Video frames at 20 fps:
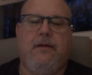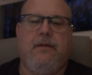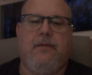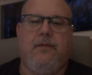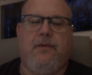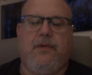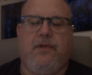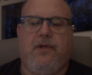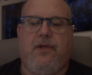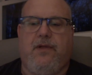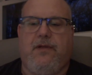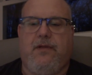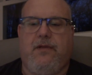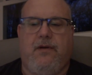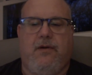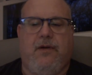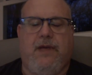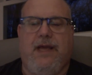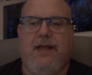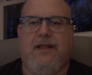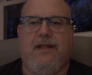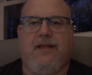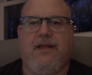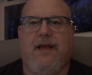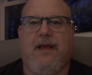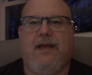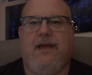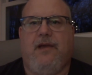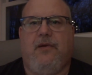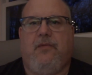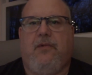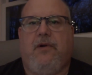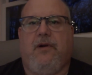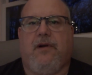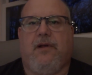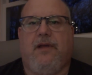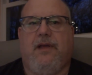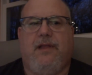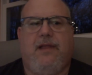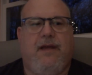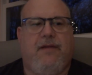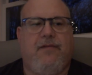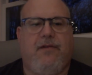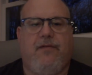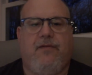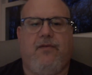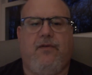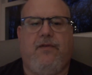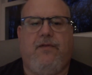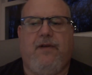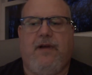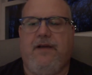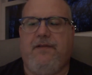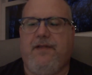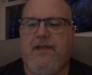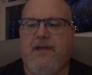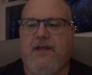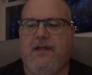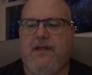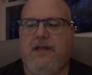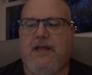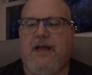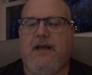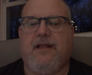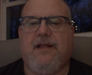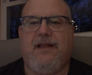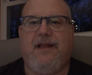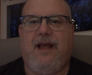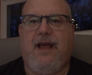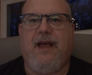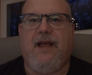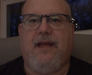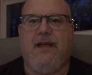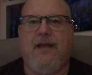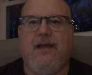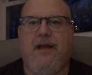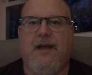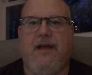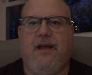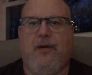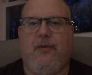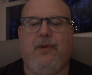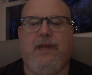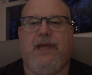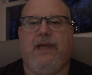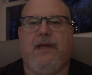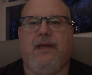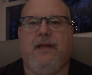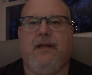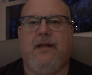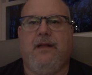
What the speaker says: was just, okay, this guy can't work. He's having 4, 5, 6 attacks a week.